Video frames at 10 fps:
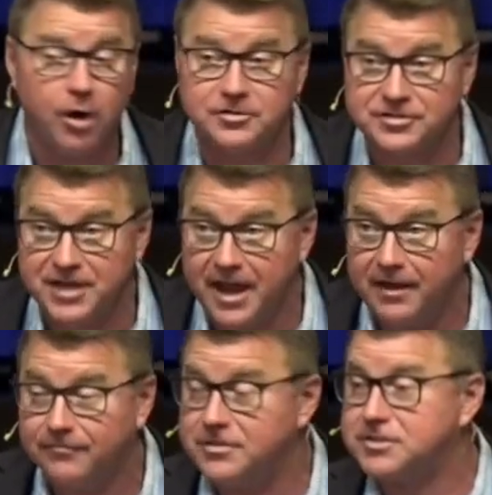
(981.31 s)
are
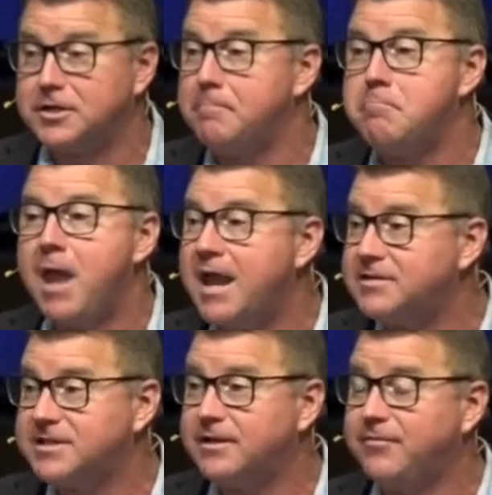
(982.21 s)
saved. It's an
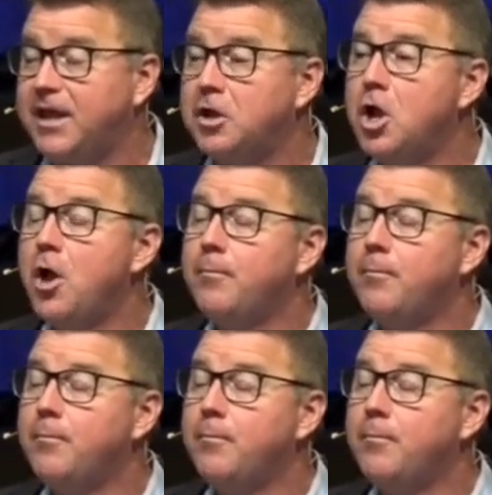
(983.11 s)
amazing event.